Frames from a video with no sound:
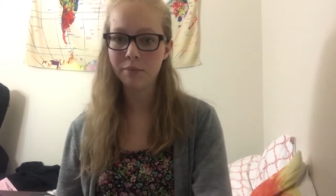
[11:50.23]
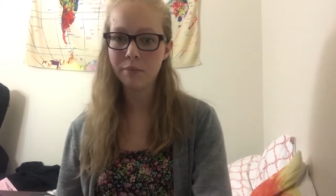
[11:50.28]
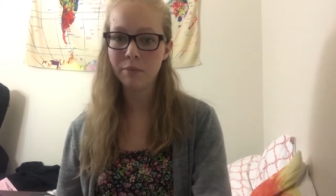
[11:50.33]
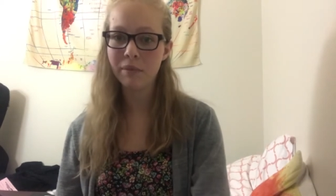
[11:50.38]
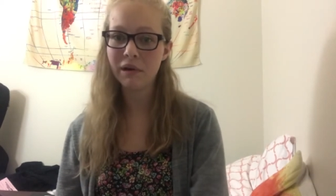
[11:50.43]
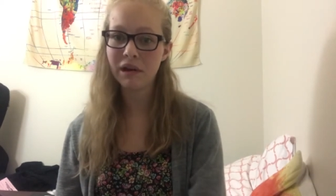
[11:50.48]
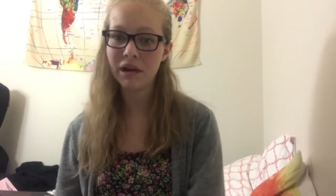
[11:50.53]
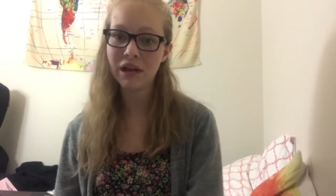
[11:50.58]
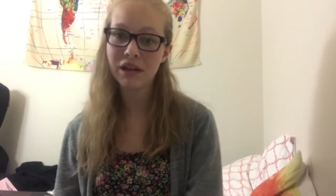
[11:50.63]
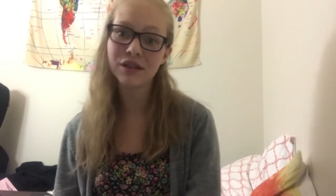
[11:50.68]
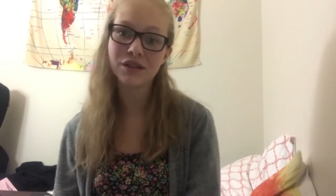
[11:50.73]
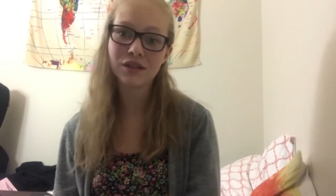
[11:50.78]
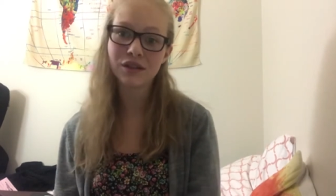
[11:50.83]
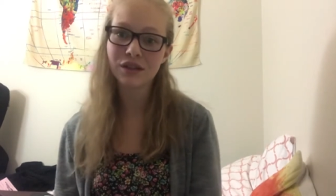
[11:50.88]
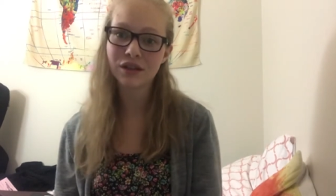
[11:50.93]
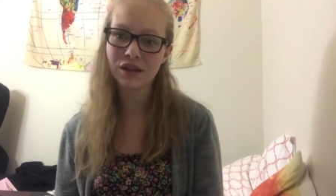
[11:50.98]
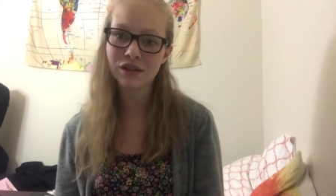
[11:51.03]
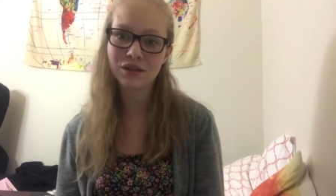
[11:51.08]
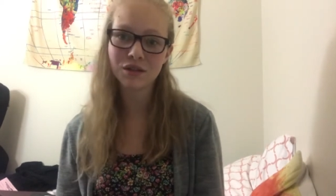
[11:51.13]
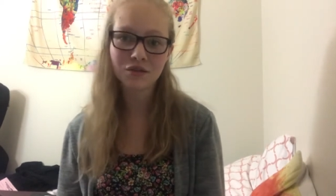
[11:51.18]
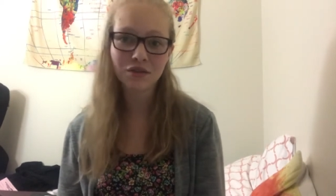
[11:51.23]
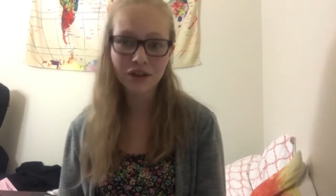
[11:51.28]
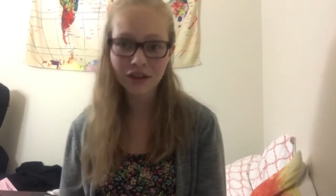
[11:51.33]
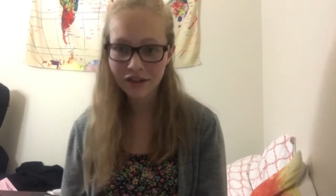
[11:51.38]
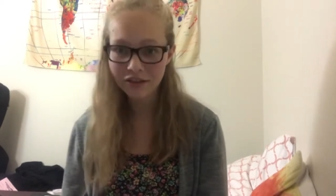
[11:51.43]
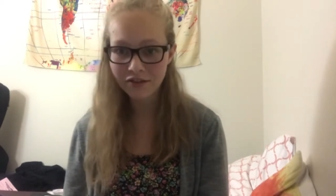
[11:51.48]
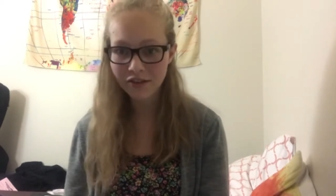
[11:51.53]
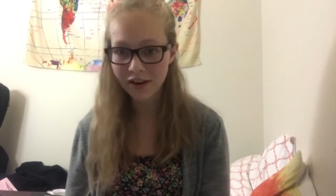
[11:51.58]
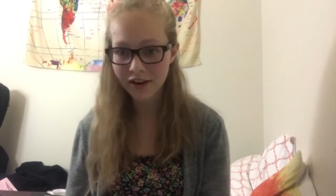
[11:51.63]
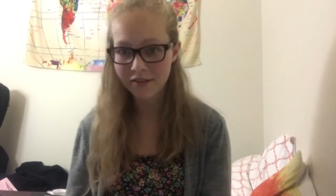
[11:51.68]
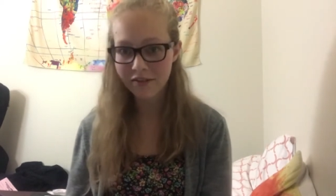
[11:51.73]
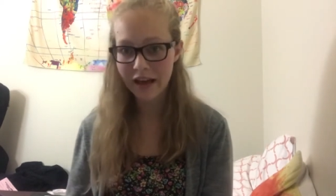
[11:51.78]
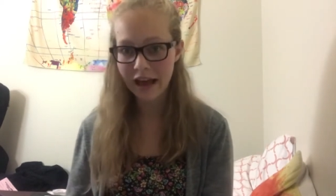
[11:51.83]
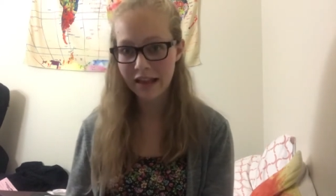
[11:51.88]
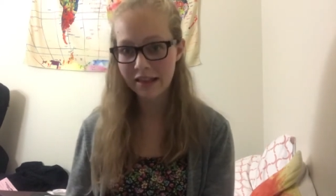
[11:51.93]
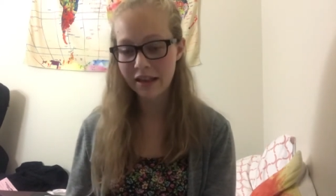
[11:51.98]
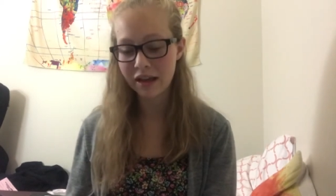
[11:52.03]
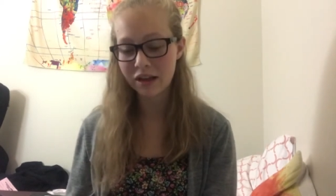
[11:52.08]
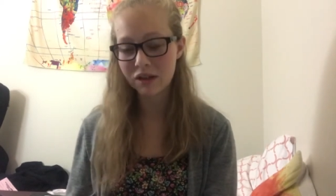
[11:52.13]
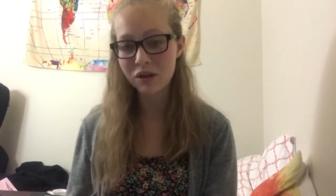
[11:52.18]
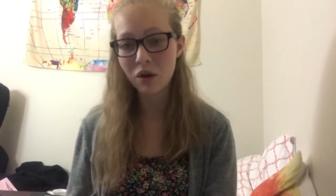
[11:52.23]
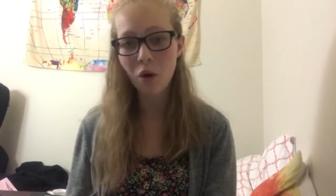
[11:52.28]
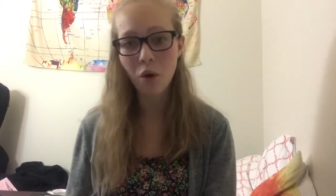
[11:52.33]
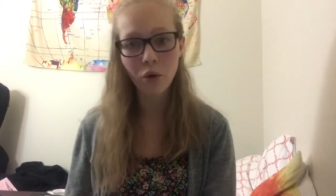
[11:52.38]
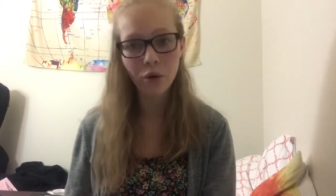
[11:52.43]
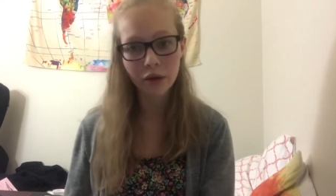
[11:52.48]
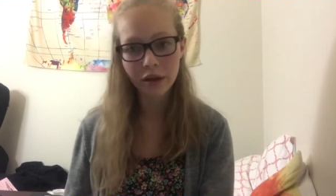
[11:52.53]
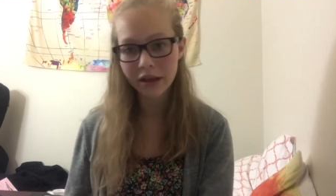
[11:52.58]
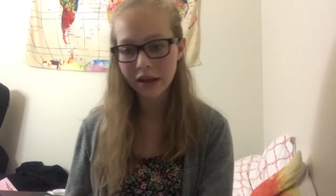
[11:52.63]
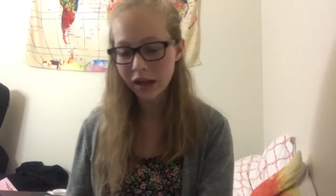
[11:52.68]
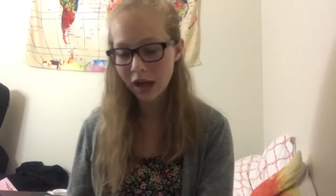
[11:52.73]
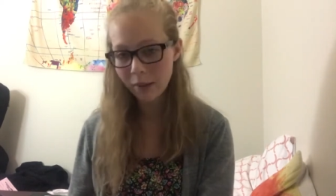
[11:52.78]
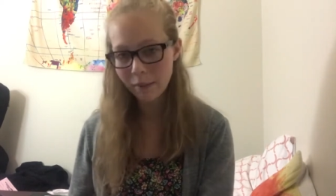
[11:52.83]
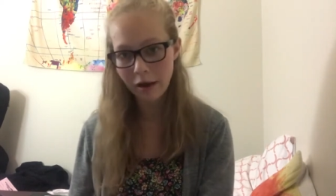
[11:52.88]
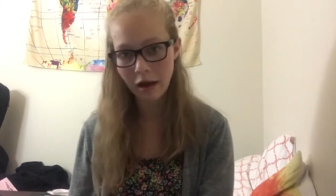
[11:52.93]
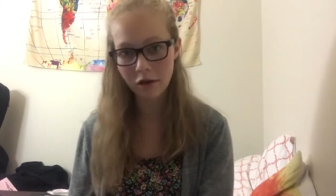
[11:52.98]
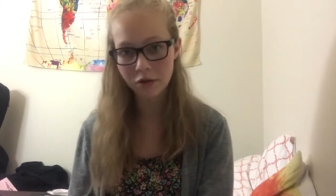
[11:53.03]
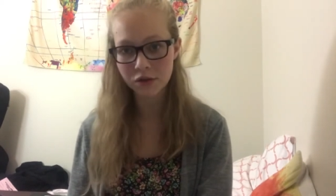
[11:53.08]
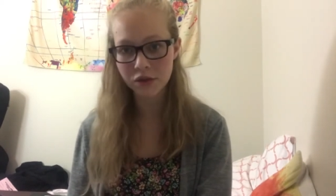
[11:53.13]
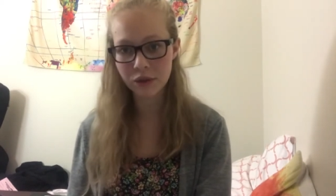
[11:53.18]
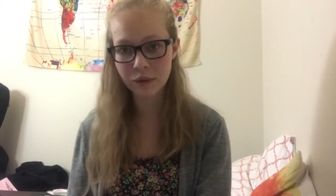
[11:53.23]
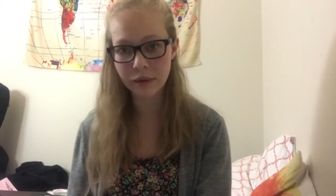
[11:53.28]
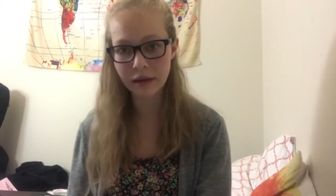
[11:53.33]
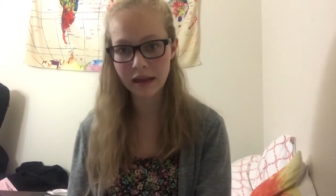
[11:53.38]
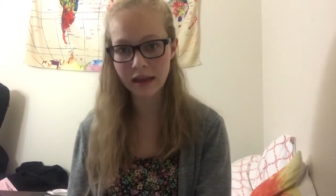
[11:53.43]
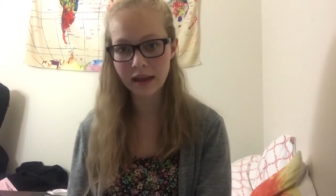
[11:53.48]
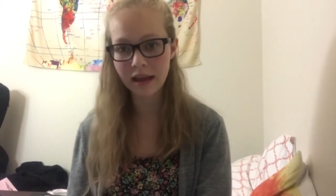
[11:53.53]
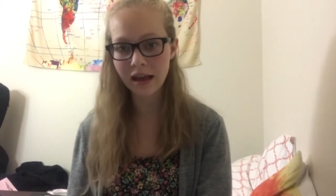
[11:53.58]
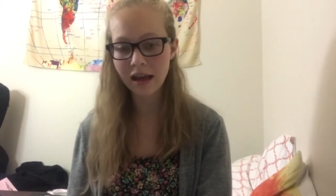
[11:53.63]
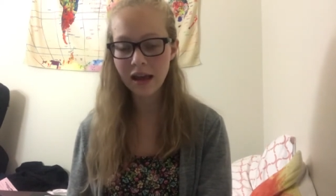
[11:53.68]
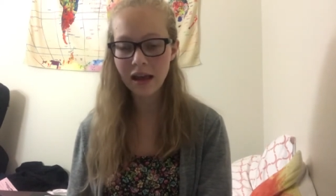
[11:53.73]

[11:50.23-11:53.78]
But it's a really fun event, like totally come out to it.